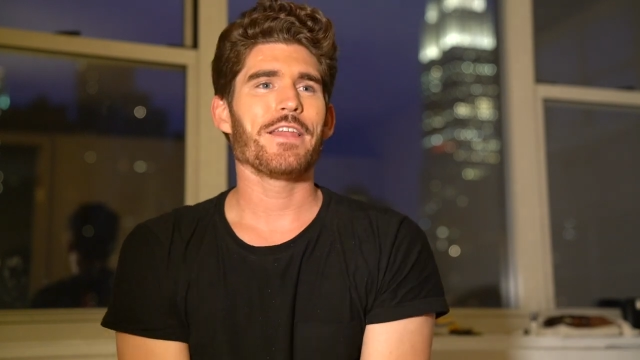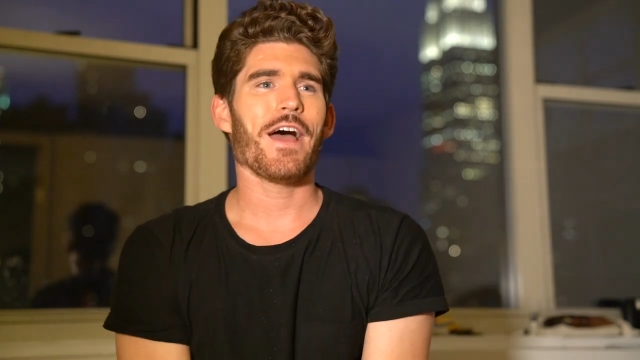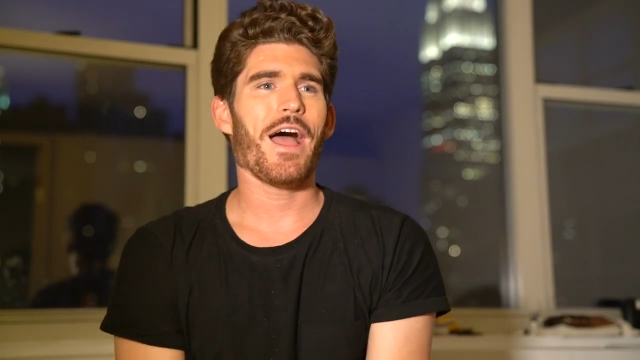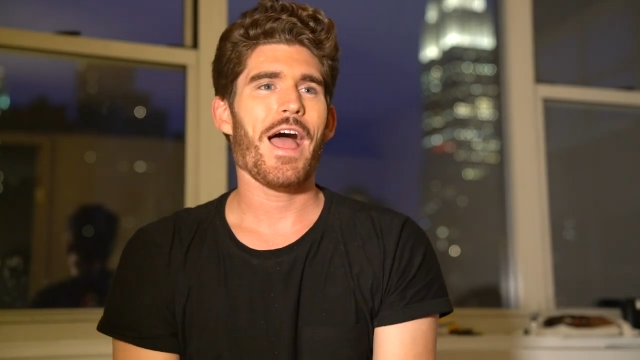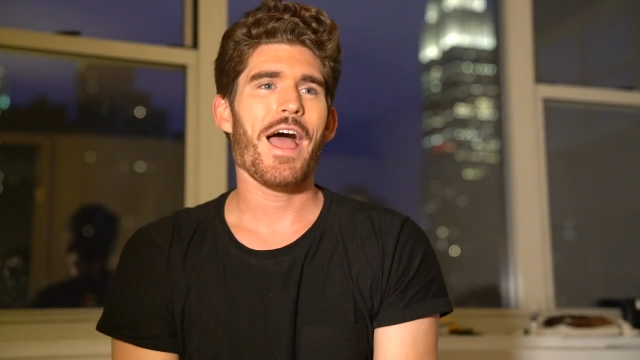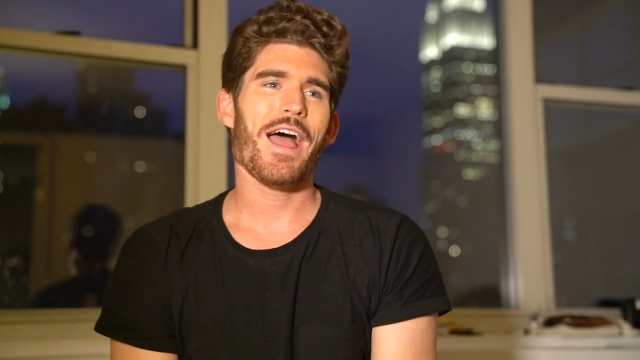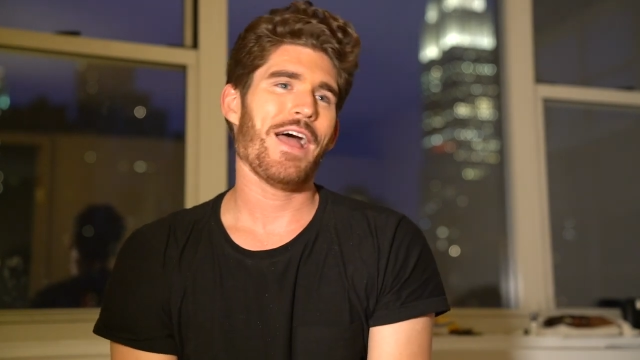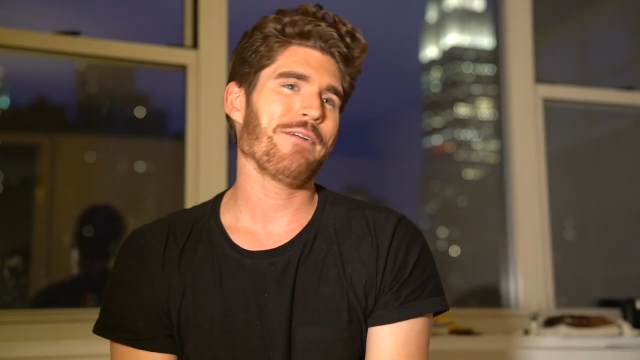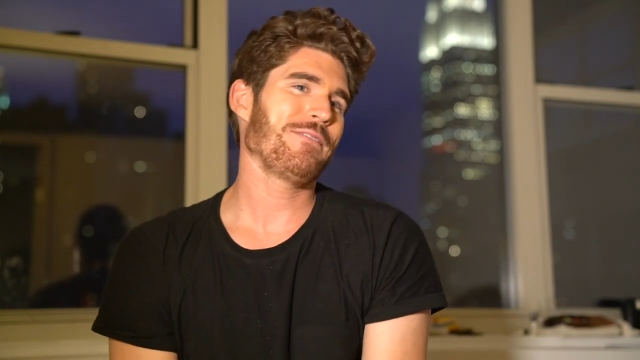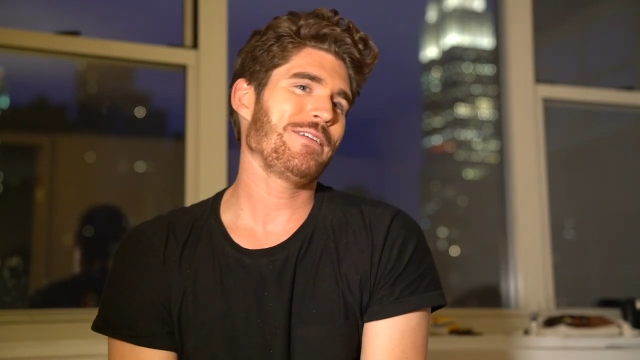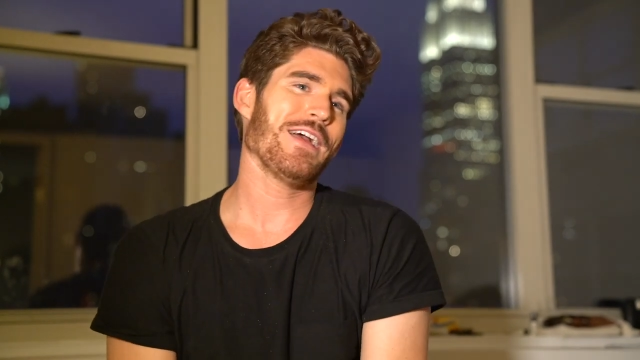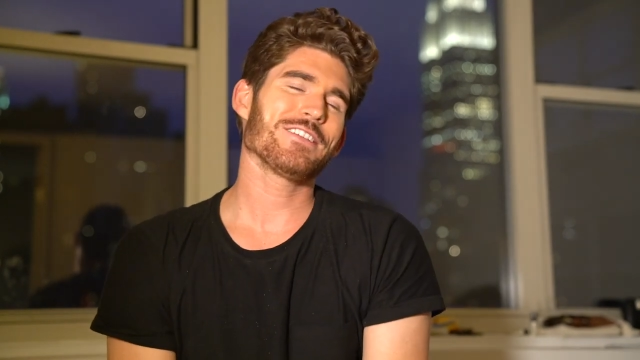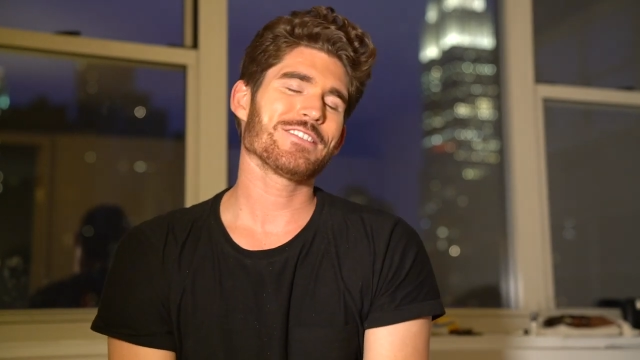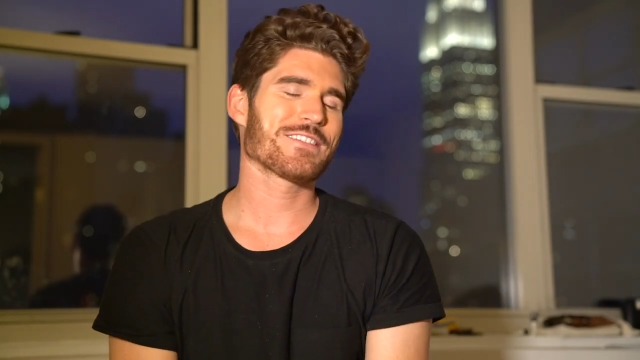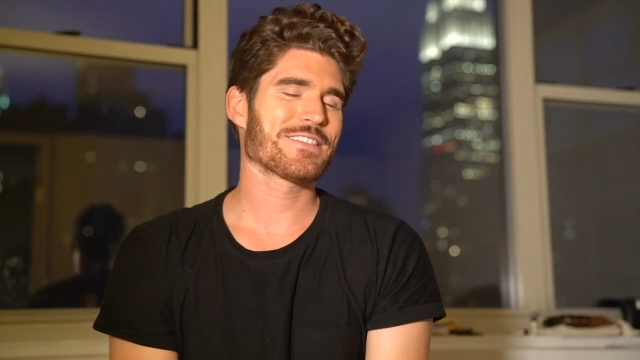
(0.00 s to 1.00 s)
And I, I
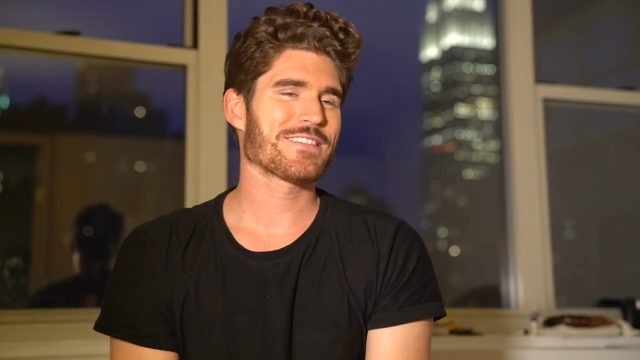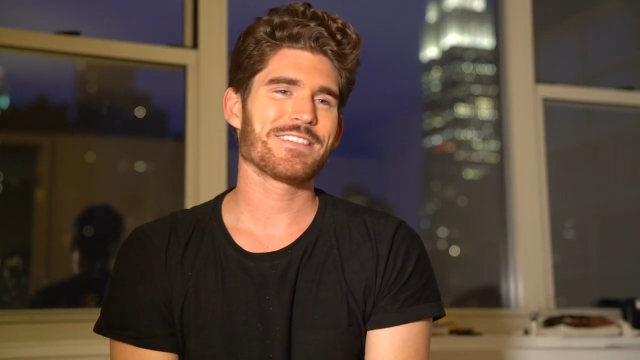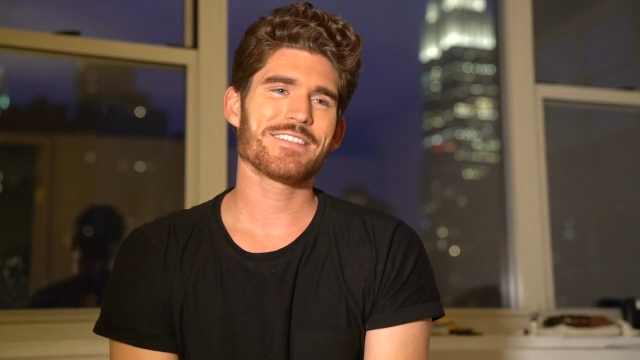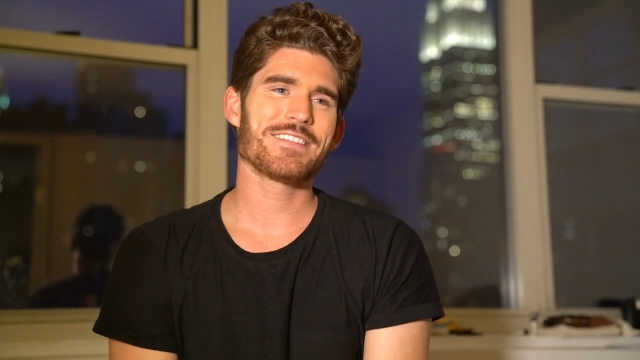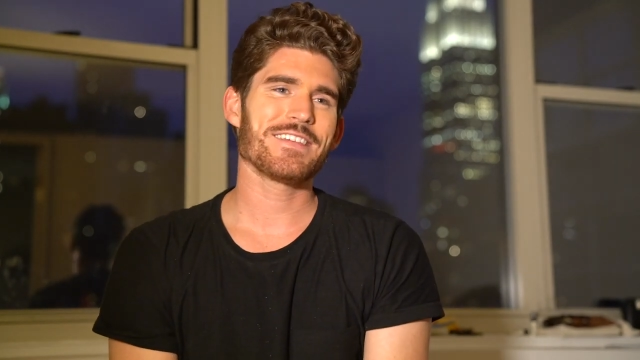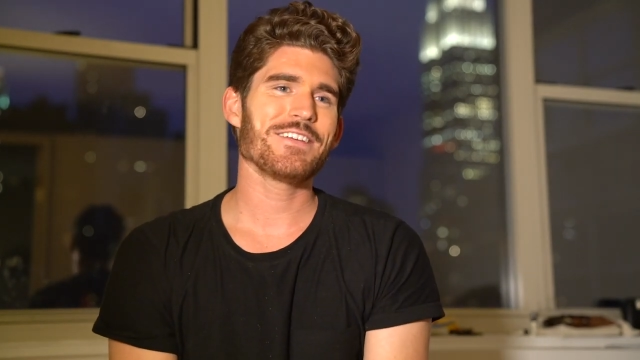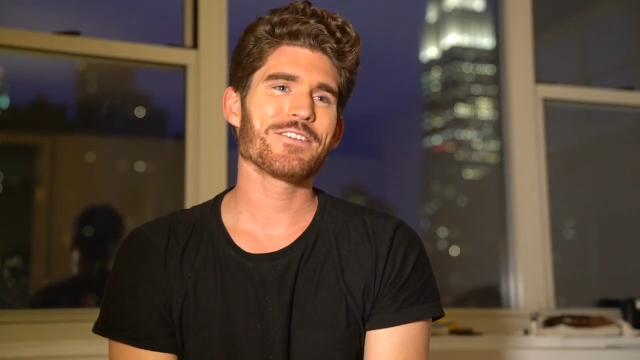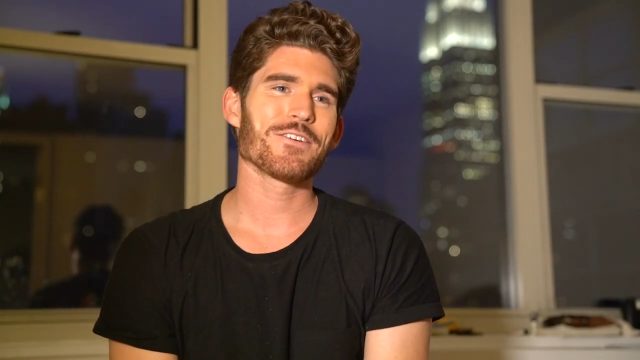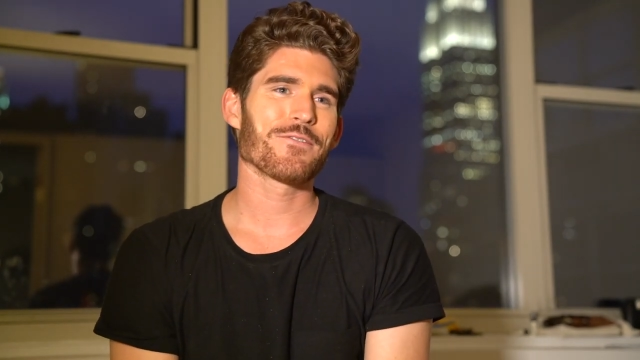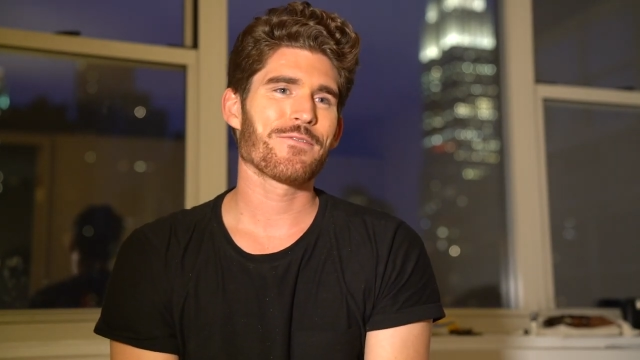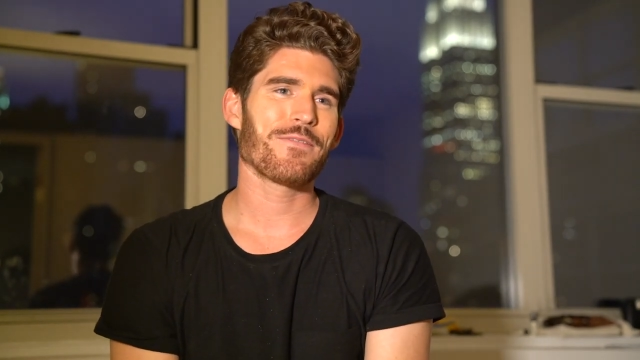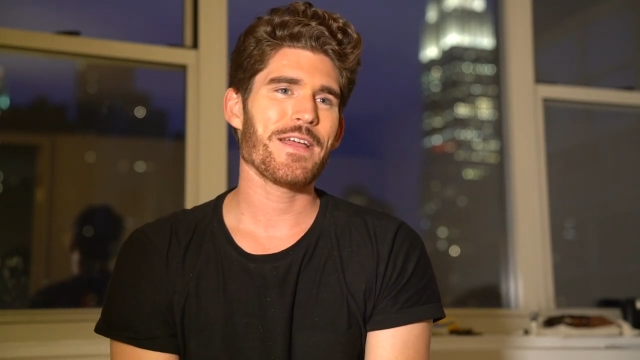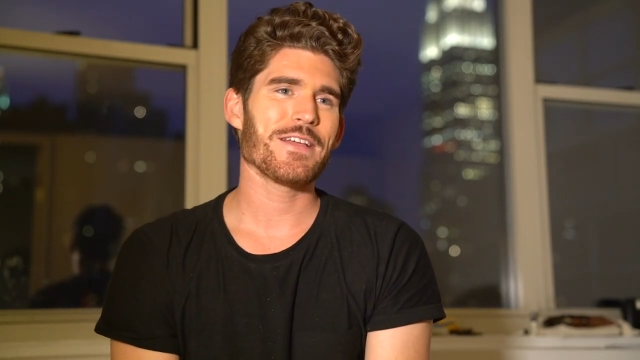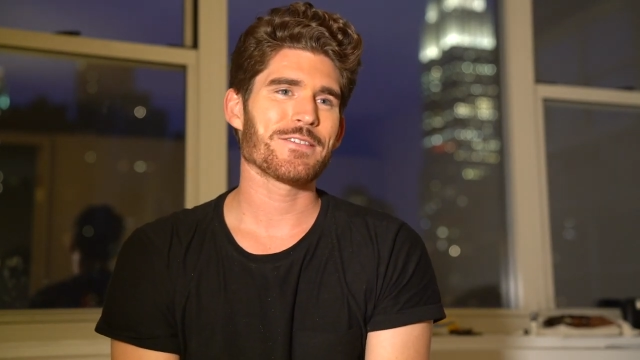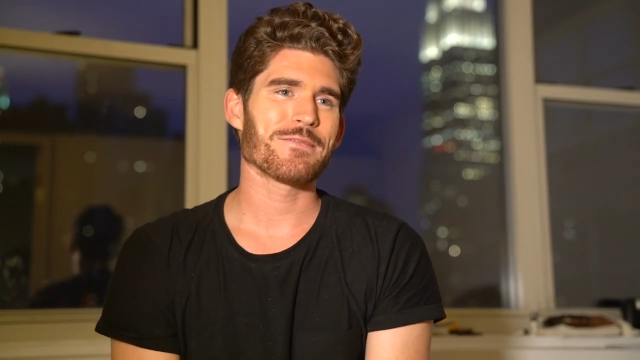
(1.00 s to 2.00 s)
mean, I just seen her
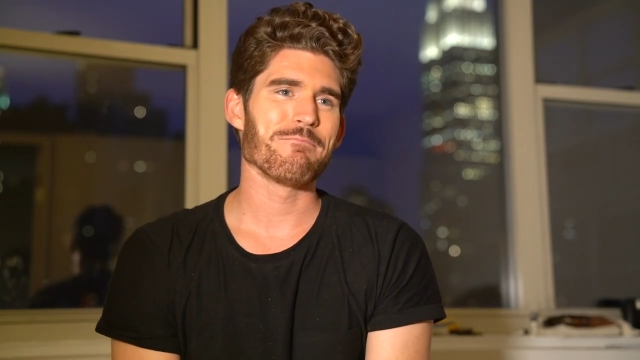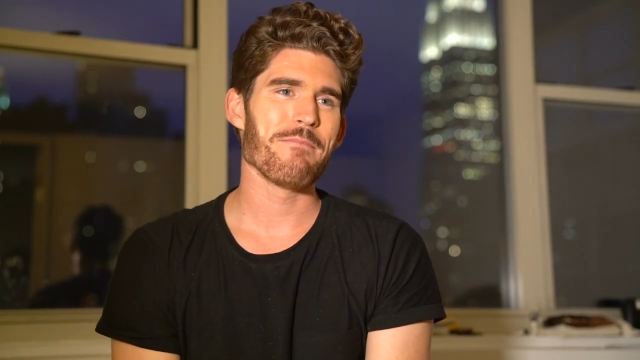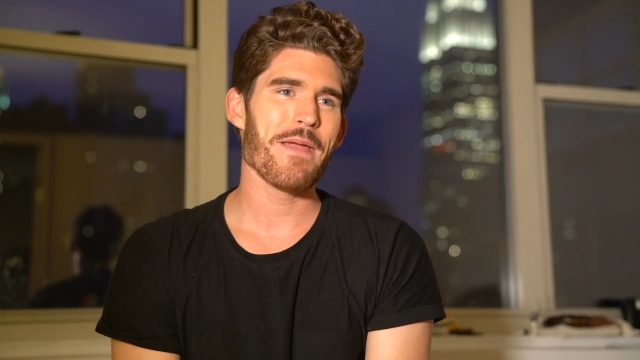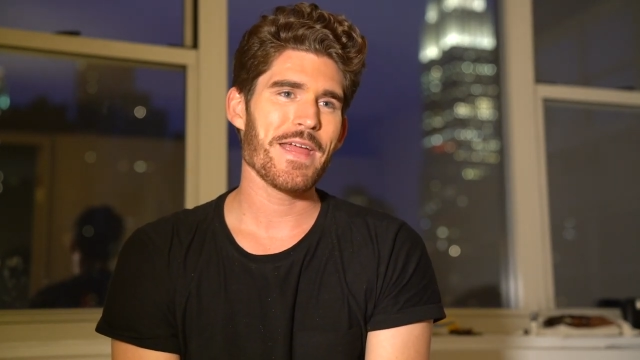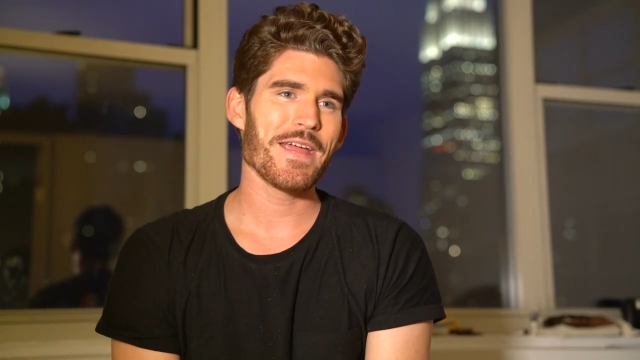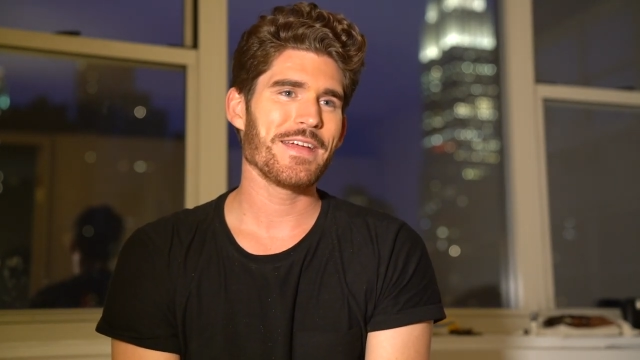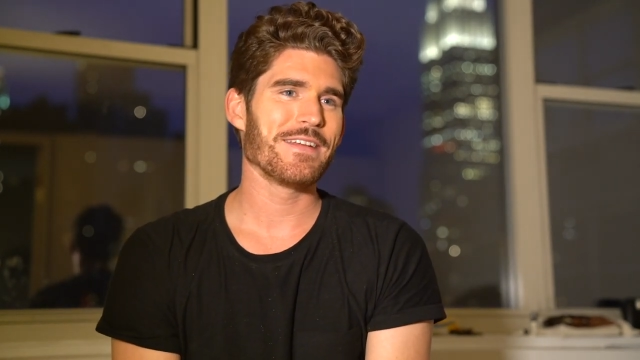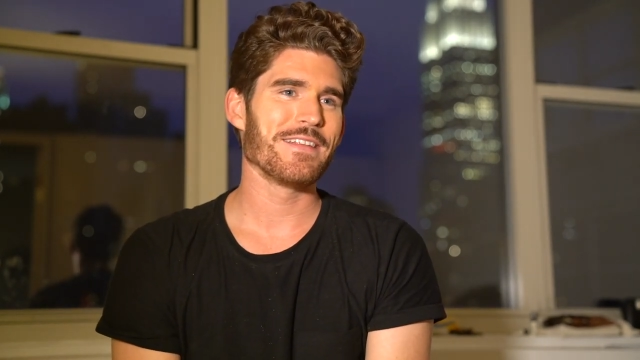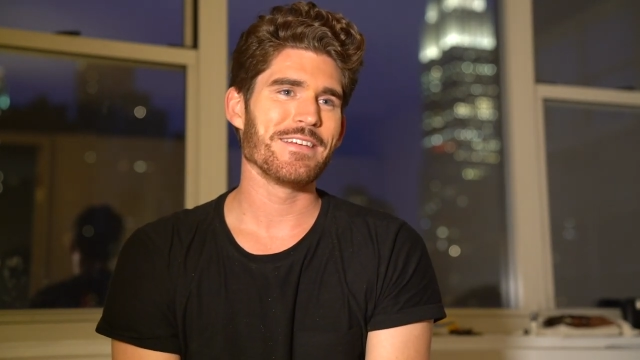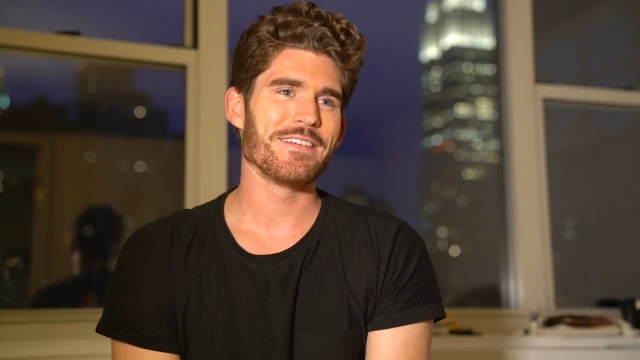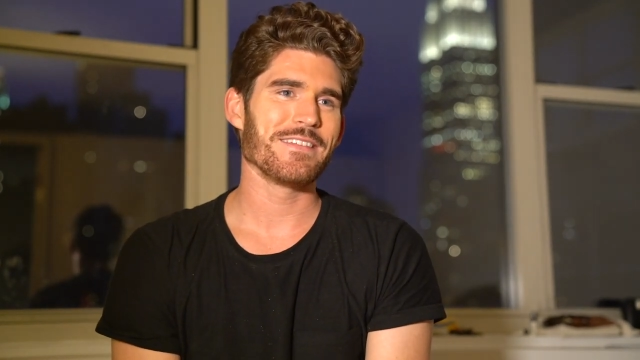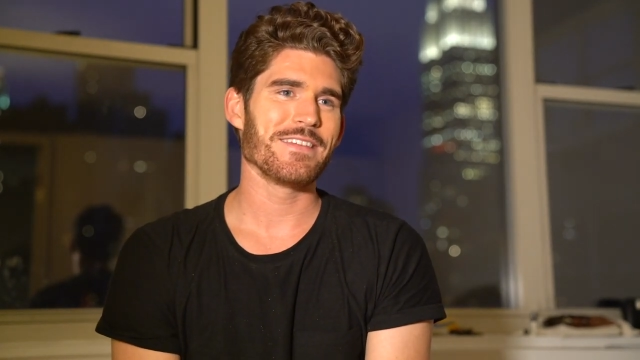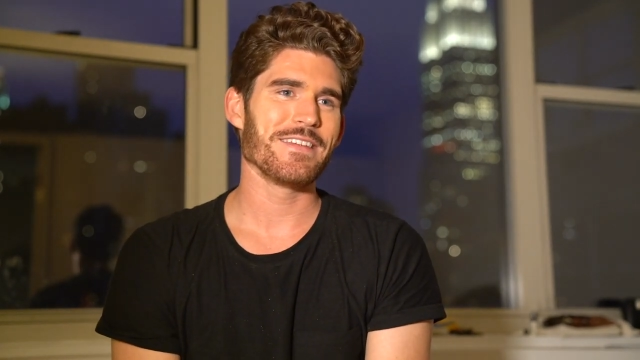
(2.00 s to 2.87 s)
face made it